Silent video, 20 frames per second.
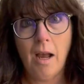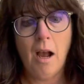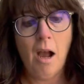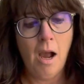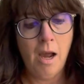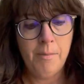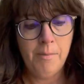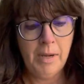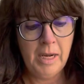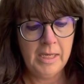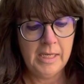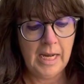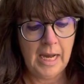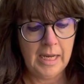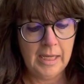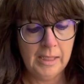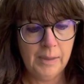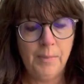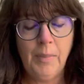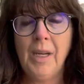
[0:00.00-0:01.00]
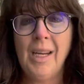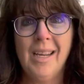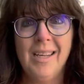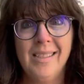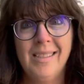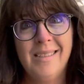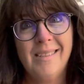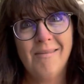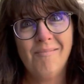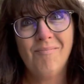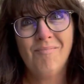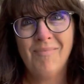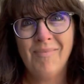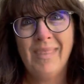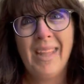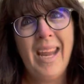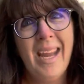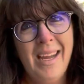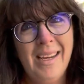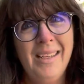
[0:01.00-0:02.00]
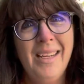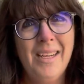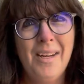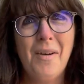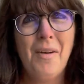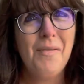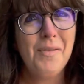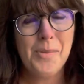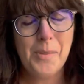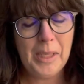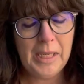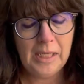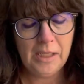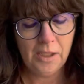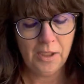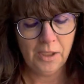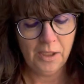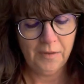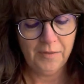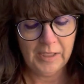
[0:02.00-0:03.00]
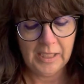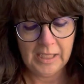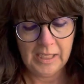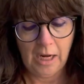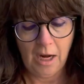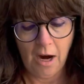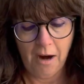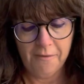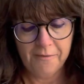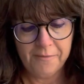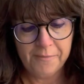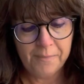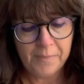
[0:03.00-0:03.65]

on Mondays because everybody deserves a day off.